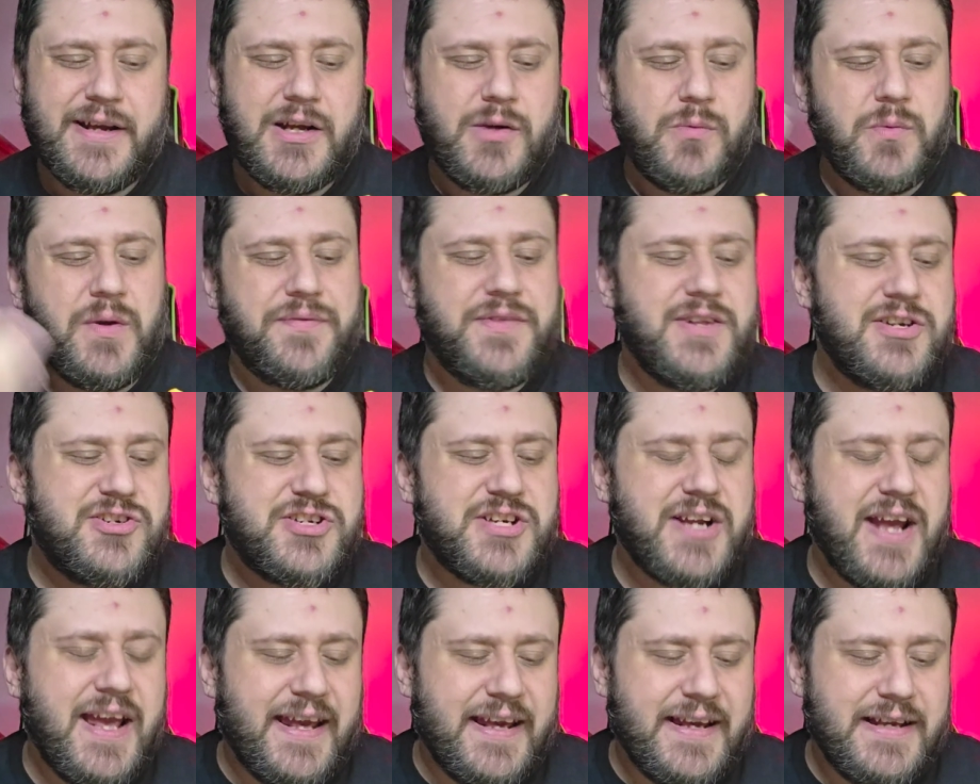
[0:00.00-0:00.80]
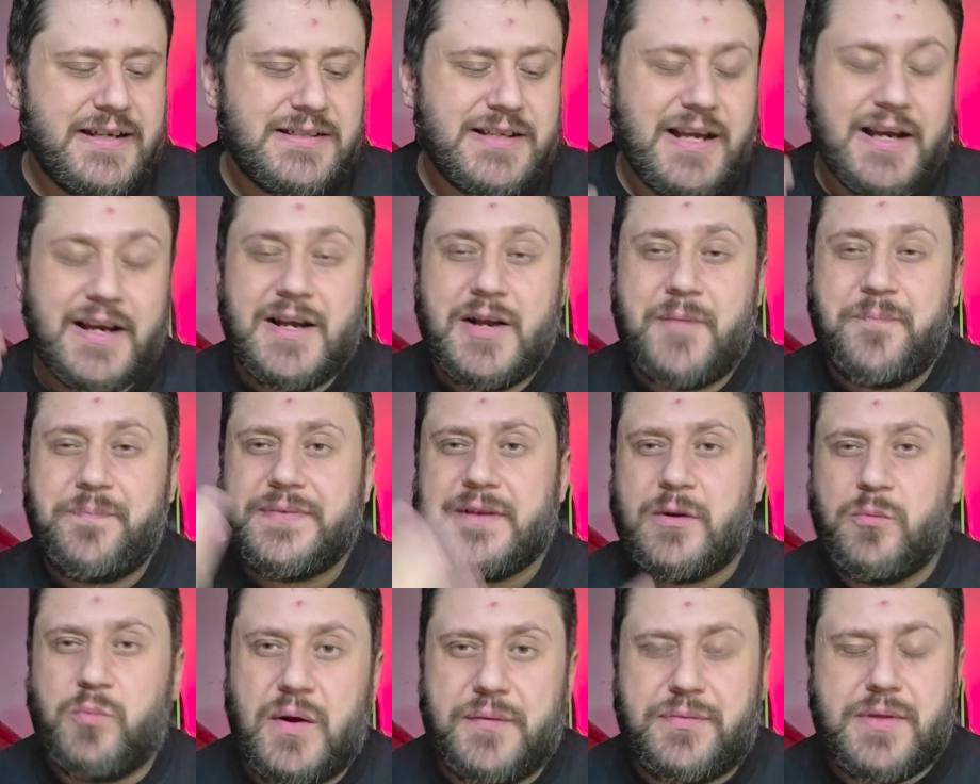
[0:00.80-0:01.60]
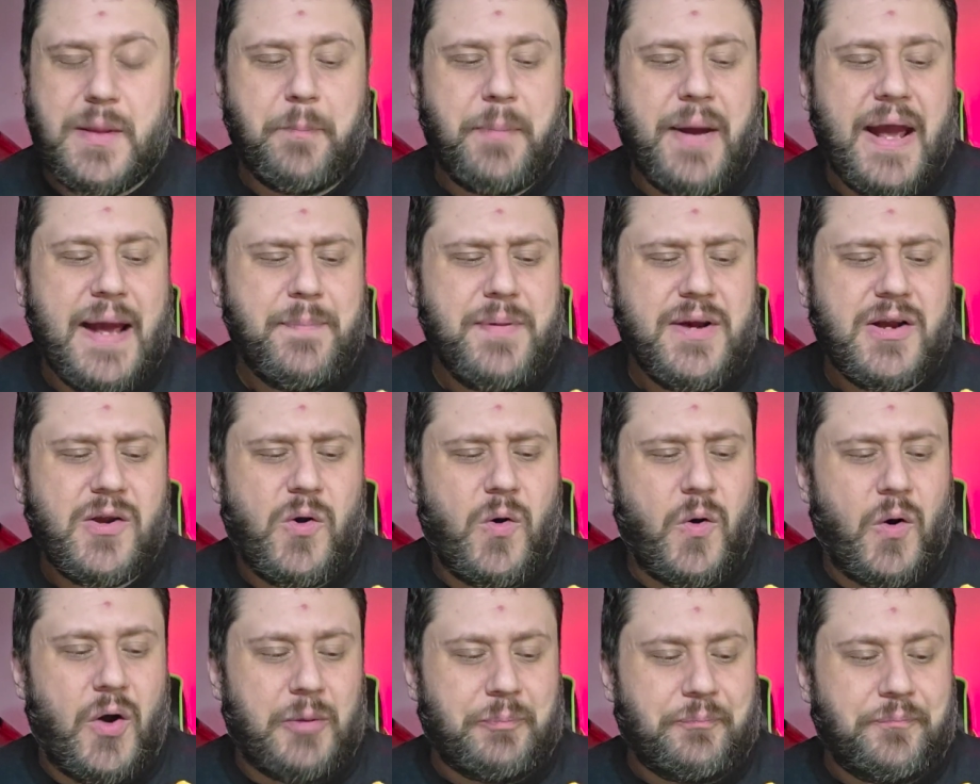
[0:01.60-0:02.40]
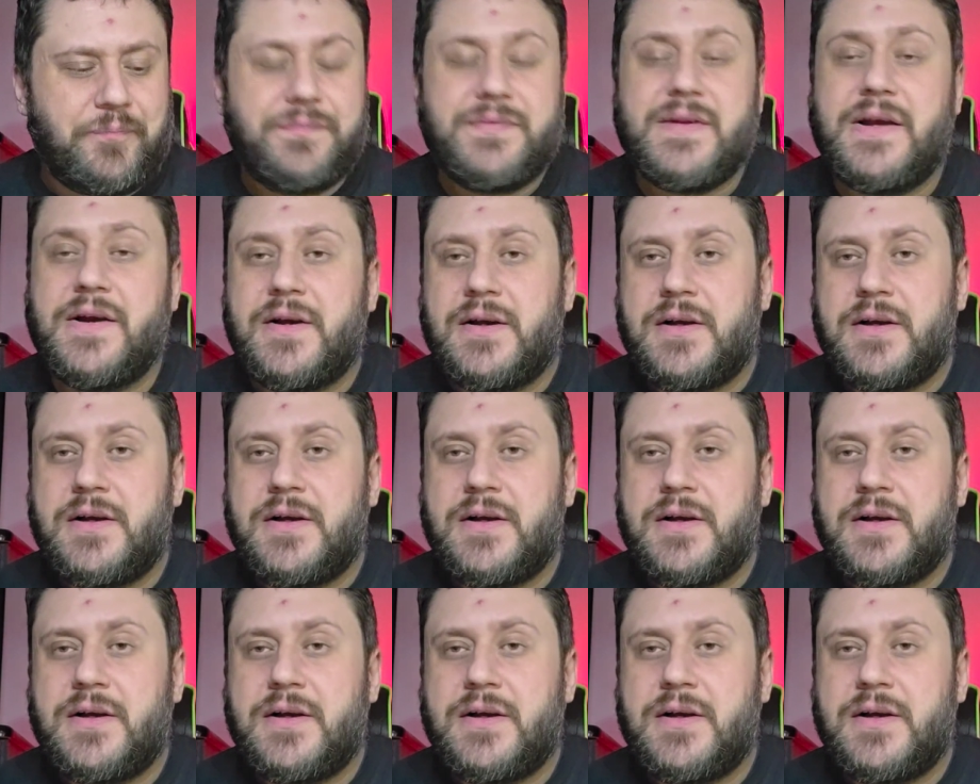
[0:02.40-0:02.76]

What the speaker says: with the cheese, with the peppercorn.